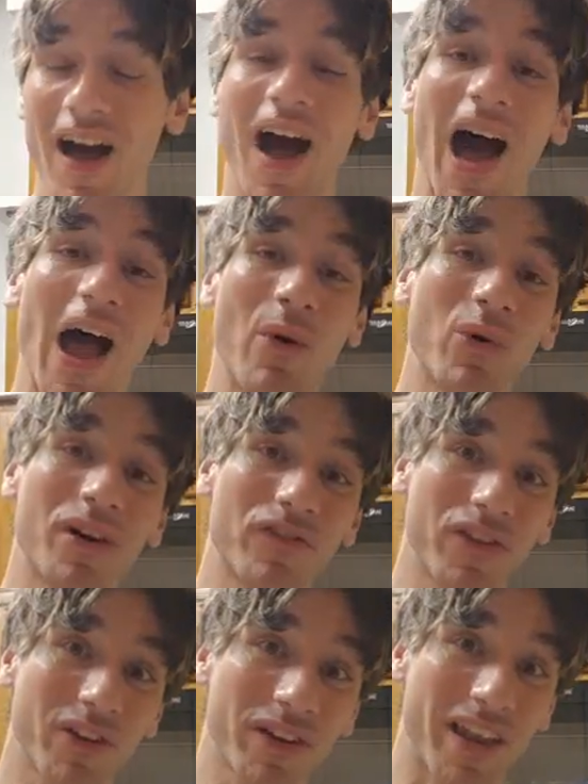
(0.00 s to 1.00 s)
I want to
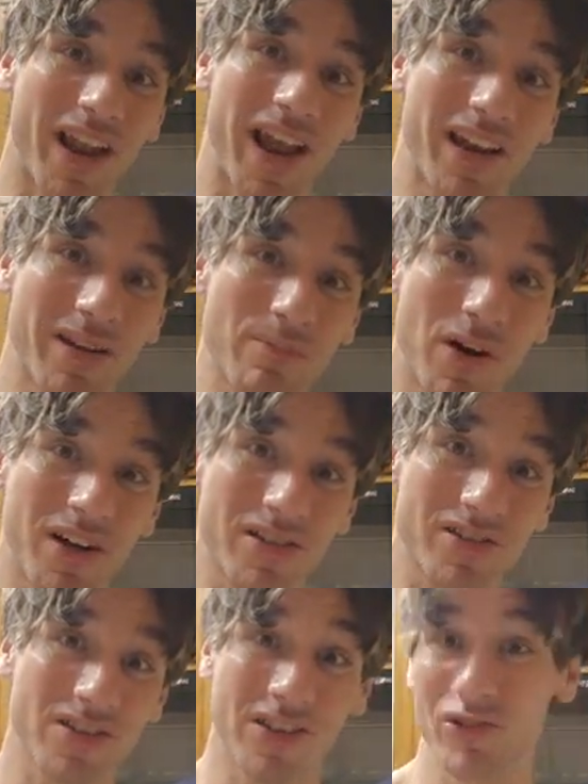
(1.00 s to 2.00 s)
feel like that
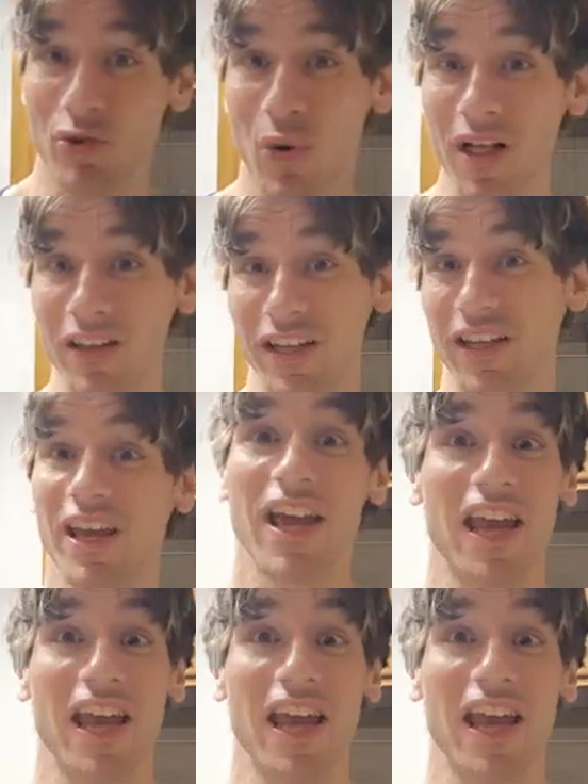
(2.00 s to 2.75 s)
$80 is quality.